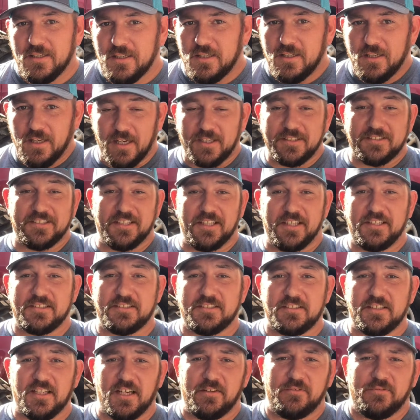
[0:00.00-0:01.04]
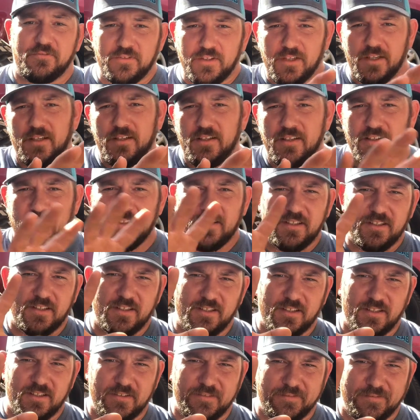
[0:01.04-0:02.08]
I said, it's a tight fit.
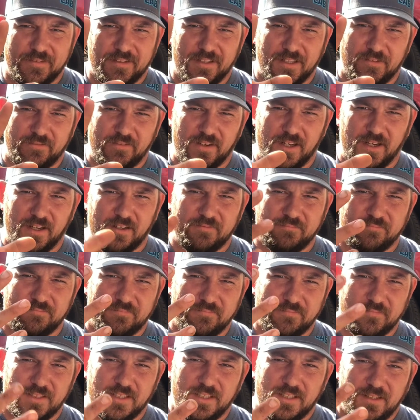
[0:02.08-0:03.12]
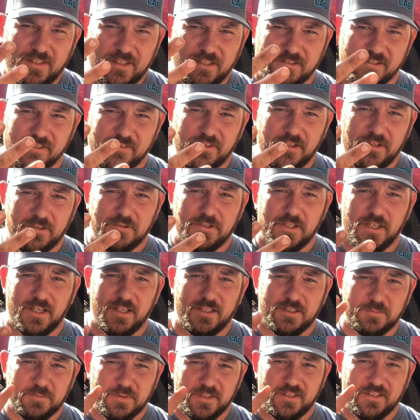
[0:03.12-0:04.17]
I don't have huge hands,
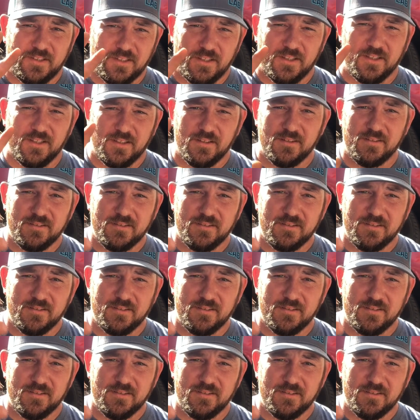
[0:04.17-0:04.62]
but they're